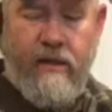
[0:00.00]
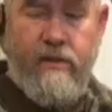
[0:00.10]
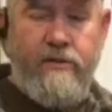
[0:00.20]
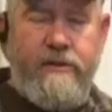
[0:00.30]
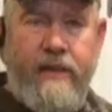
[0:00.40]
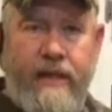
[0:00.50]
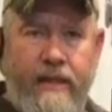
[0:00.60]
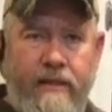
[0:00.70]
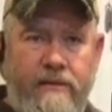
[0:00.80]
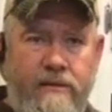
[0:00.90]
loose that
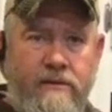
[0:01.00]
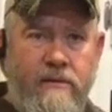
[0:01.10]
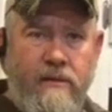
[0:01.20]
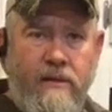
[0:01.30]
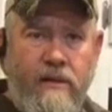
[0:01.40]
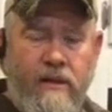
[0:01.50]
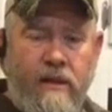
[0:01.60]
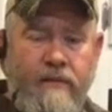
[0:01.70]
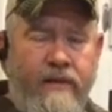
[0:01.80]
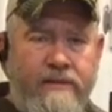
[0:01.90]
is?
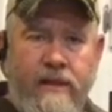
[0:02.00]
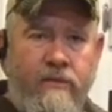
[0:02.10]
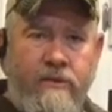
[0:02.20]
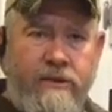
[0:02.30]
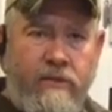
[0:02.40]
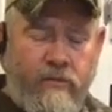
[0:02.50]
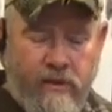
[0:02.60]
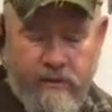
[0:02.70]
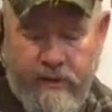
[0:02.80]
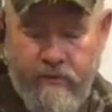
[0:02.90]
That's not what you
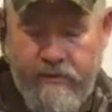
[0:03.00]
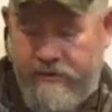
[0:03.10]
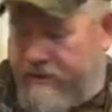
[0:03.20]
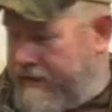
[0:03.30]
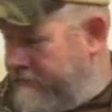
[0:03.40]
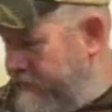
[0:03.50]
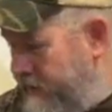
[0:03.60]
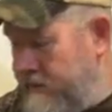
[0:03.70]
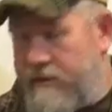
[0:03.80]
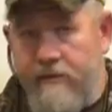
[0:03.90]
want. You want
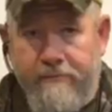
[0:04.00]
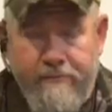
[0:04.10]
stiffness.